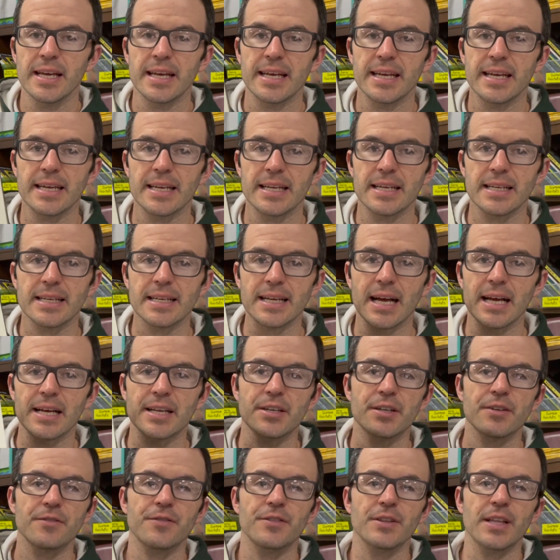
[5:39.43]
in kind
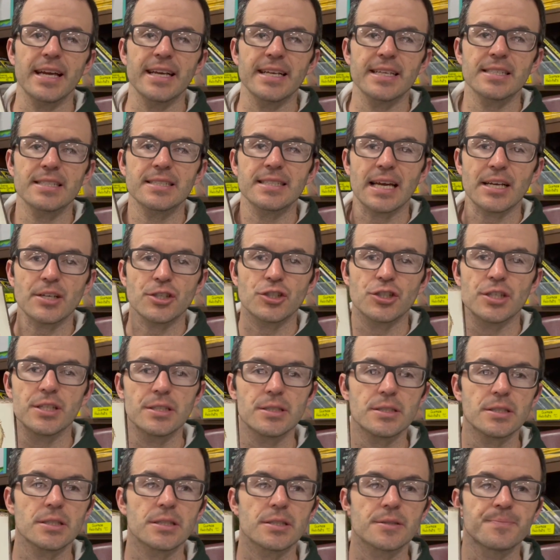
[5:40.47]
of like
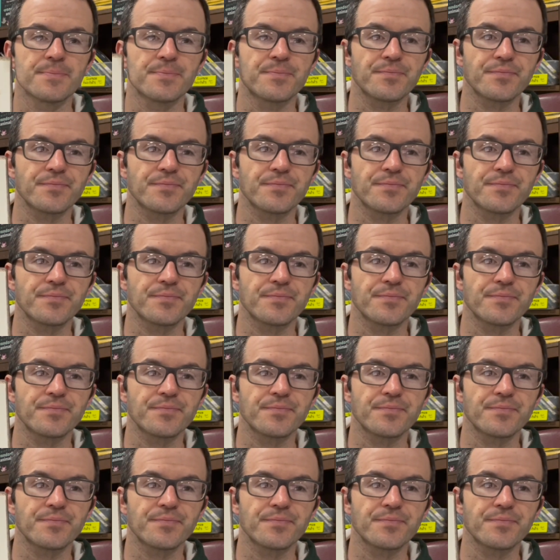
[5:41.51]
sections